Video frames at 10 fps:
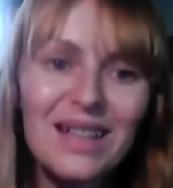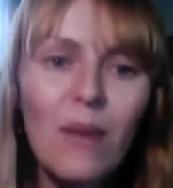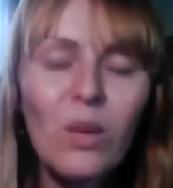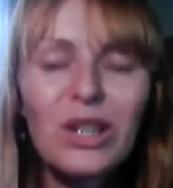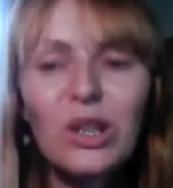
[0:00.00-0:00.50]

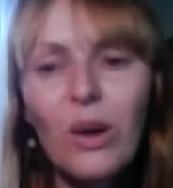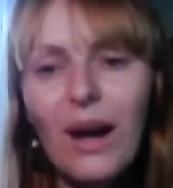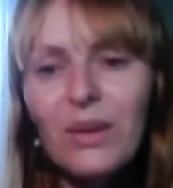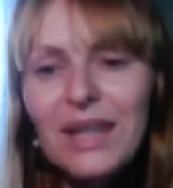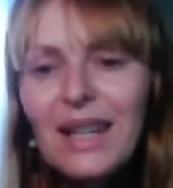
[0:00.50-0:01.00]
Yeah, and when you go
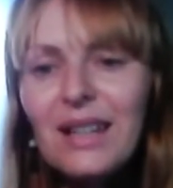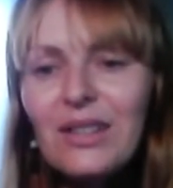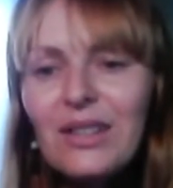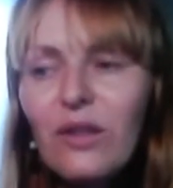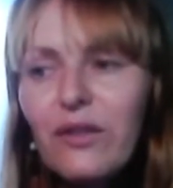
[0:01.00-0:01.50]
out to
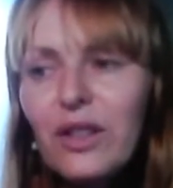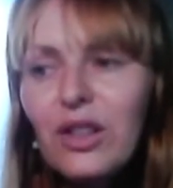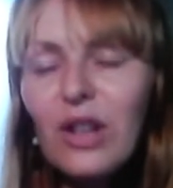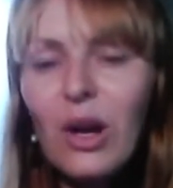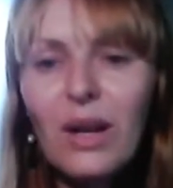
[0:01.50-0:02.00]
eat, often,
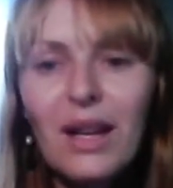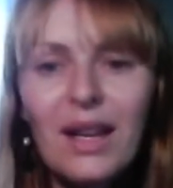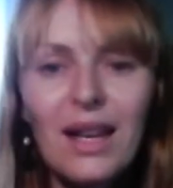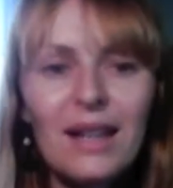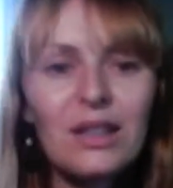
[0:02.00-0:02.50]
you know,
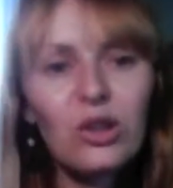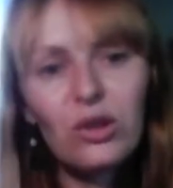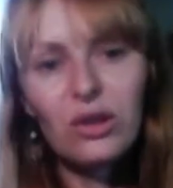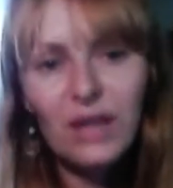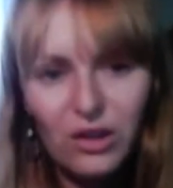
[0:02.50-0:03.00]

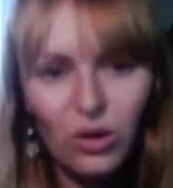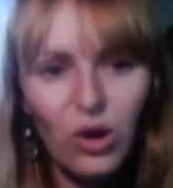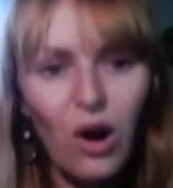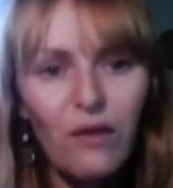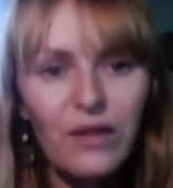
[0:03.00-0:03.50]
here's your
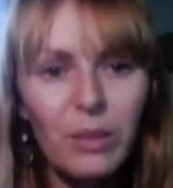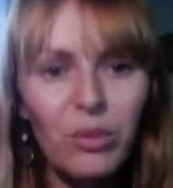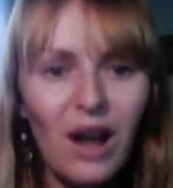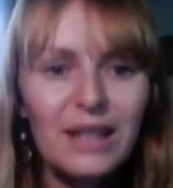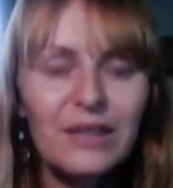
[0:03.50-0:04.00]
coffee
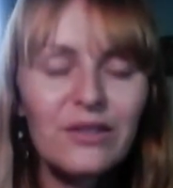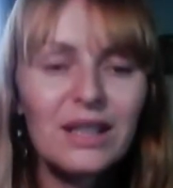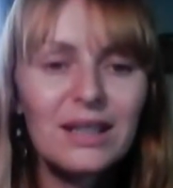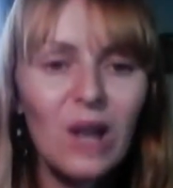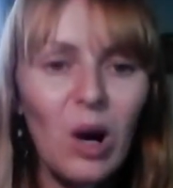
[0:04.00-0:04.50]
price, for
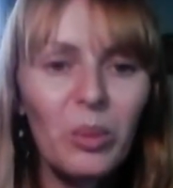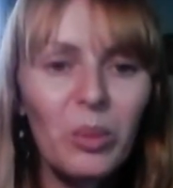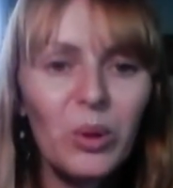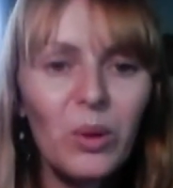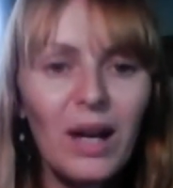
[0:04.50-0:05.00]

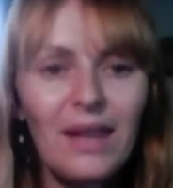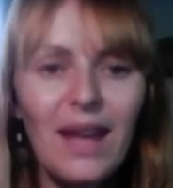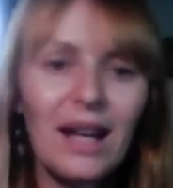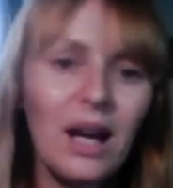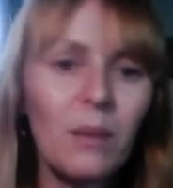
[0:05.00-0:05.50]
example, and
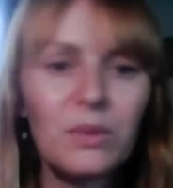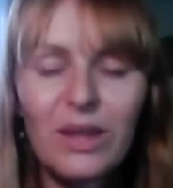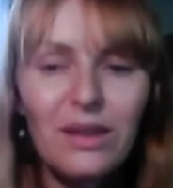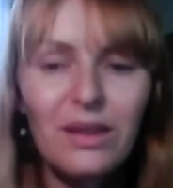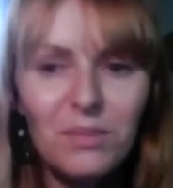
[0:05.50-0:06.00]
that comes
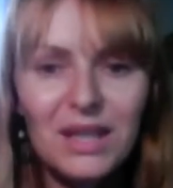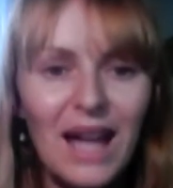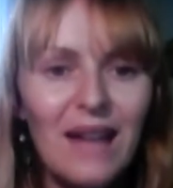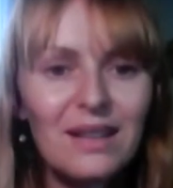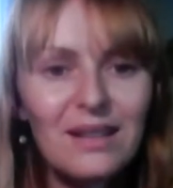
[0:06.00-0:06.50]
with
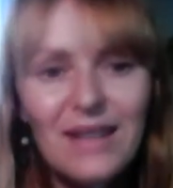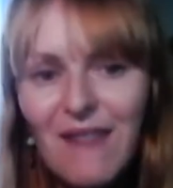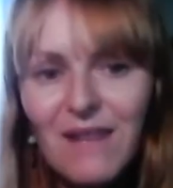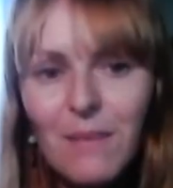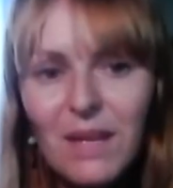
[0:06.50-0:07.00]
standard
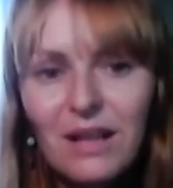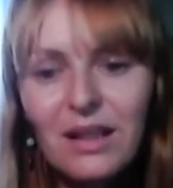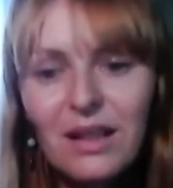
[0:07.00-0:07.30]
dairy milk.